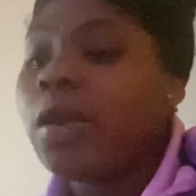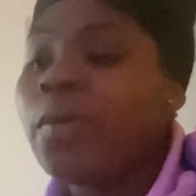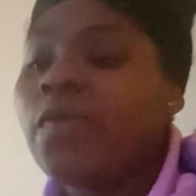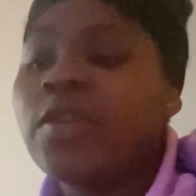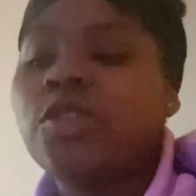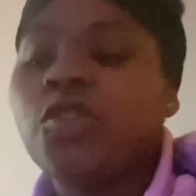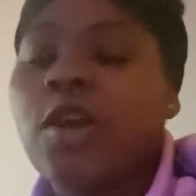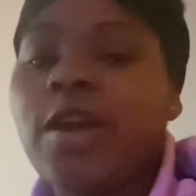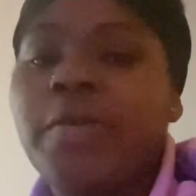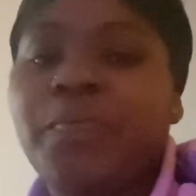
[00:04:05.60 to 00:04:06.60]
y'all, we're gonna
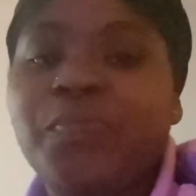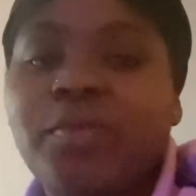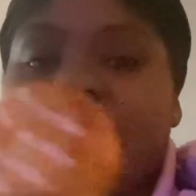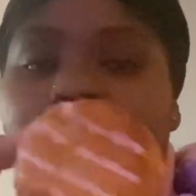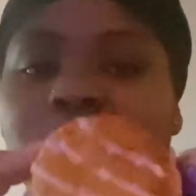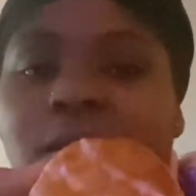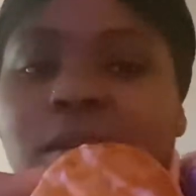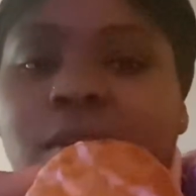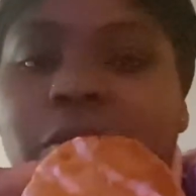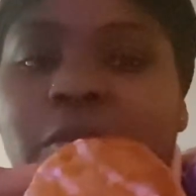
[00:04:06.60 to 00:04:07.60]
try it.
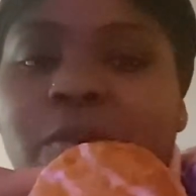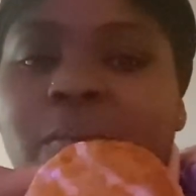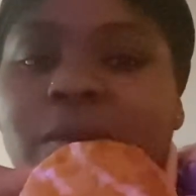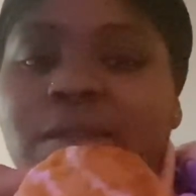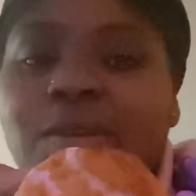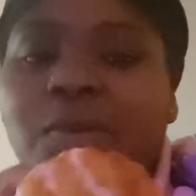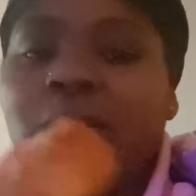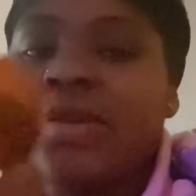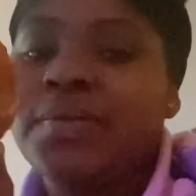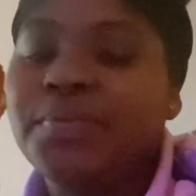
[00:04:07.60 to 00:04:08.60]
Here go to biscuit right here.